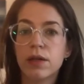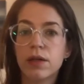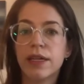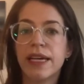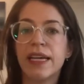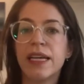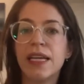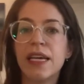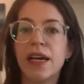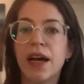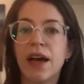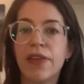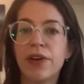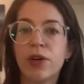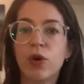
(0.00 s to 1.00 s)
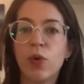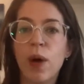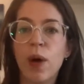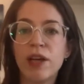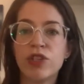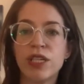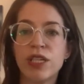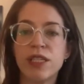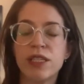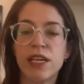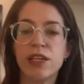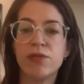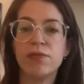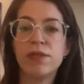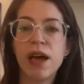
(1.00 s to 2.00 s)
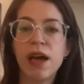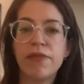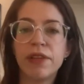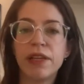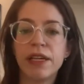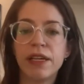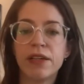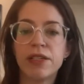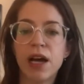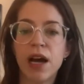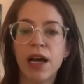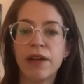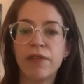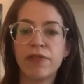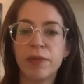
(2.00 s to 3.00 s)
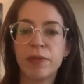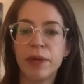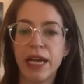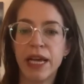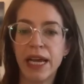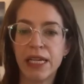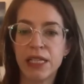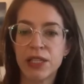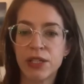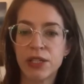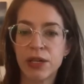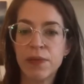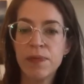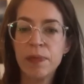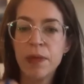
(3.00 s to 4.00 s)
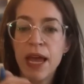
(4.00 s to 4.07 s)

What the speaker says: Any other questions that you definitely are dying for me to answer?